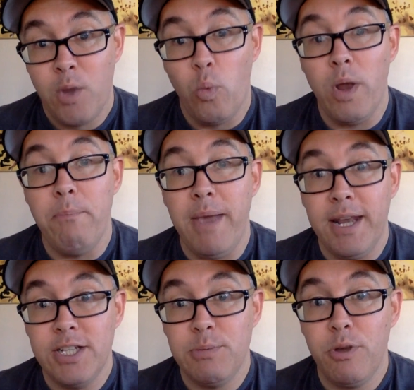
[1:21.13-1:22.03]

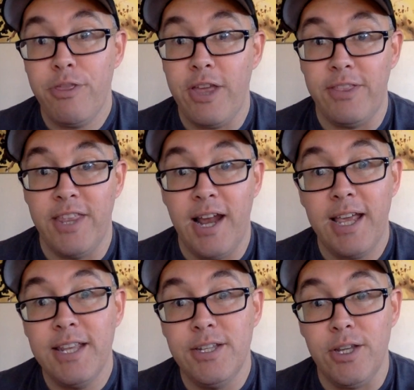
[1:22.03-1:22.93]
manageable thing that I
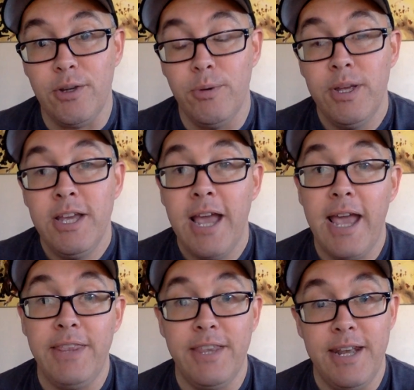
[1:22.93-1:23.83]
can do
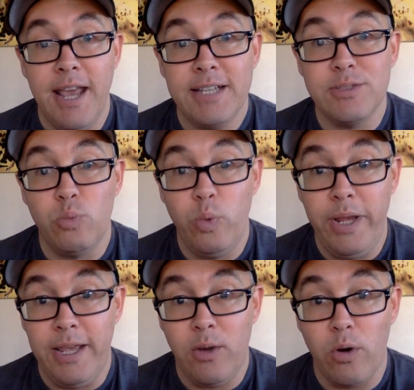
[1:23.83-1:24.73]
in the next
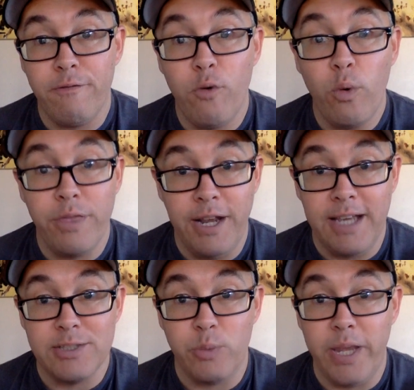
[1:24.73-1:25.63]
week or for the
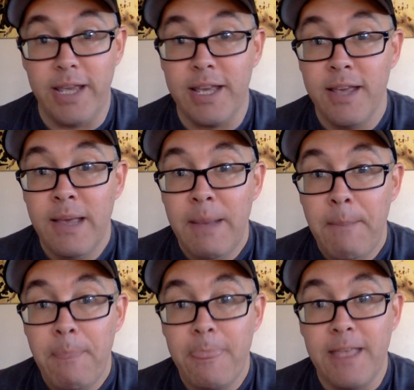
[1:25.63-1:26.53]
next week
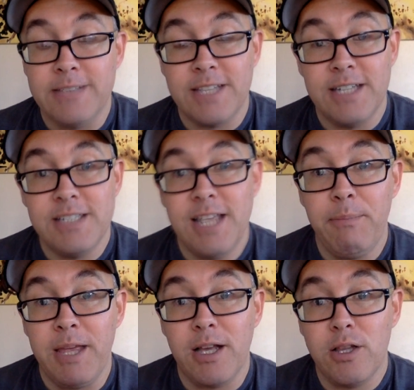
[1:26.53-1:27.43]
that's going to take
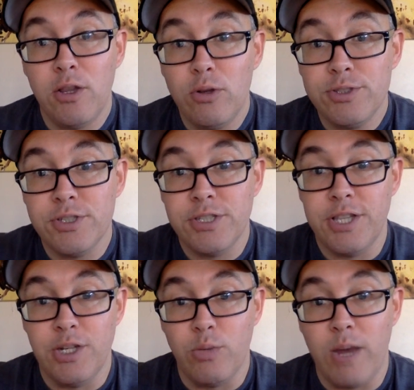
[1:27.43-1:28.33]
me closer to the
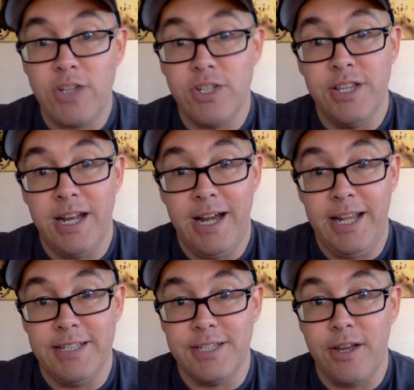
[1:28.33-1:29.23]
direction that I
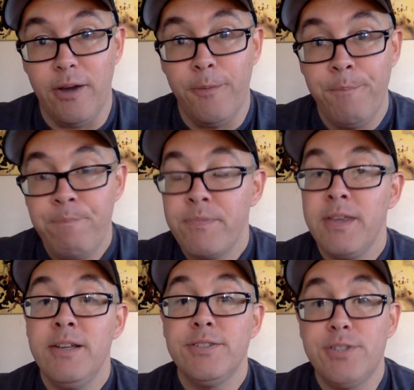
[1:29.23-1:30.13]
need to go.
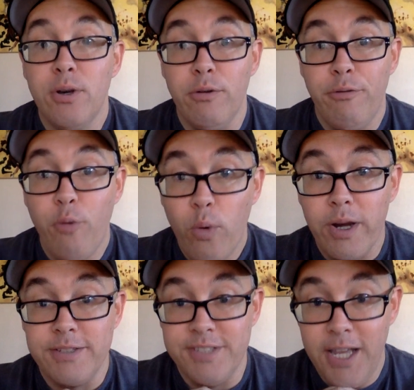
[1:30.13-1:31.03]
So, for
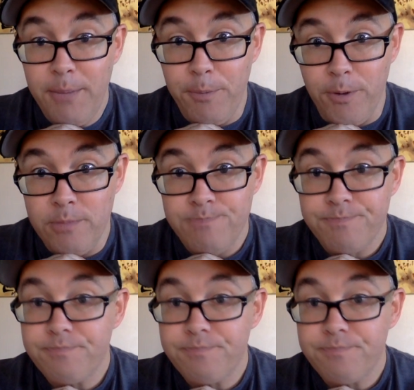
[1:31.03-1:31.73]
example,